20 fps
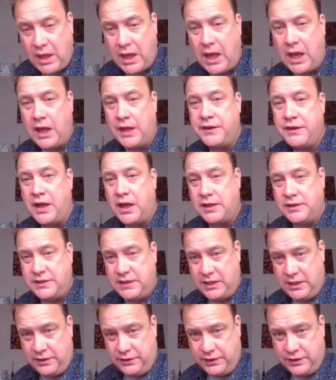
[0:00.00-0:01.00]
The
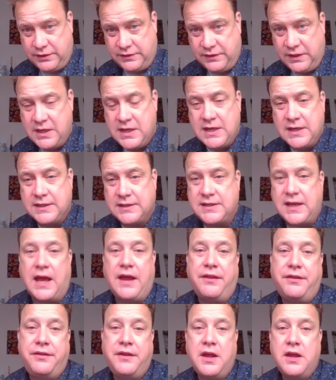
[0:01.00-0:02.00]
idea that
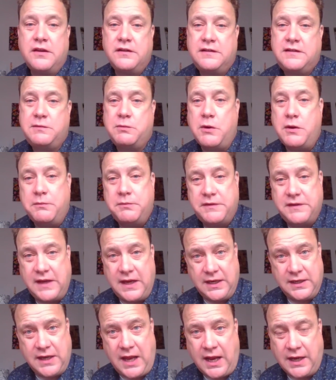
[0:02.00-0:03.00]
death swoops
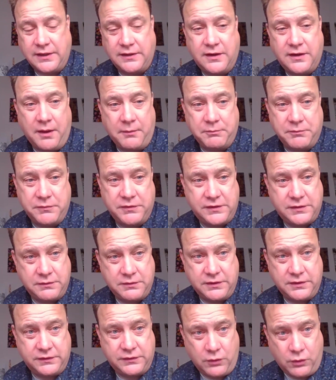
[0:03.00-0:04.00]
in and comes
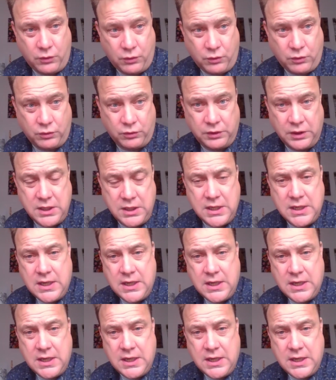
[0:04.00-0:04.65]
to us all.